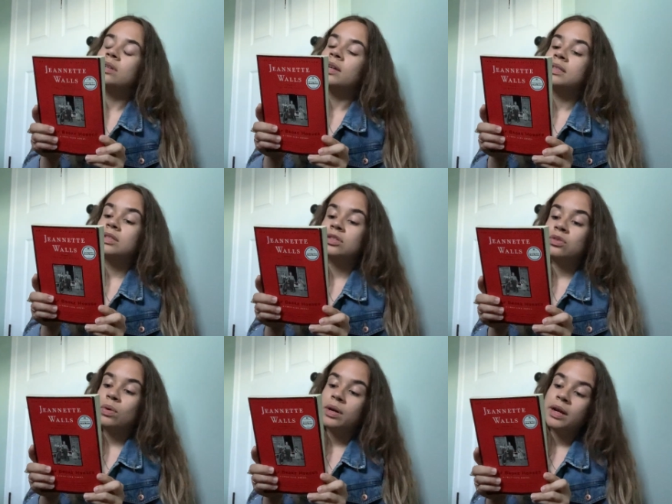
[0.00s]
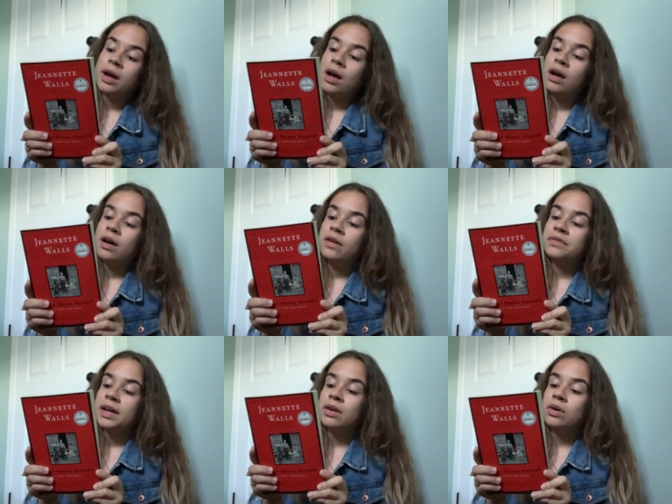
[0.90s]
It's a story
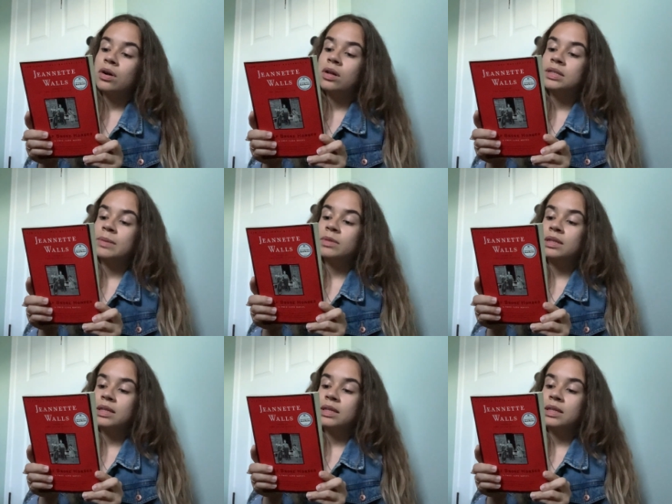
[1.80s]
of a girl named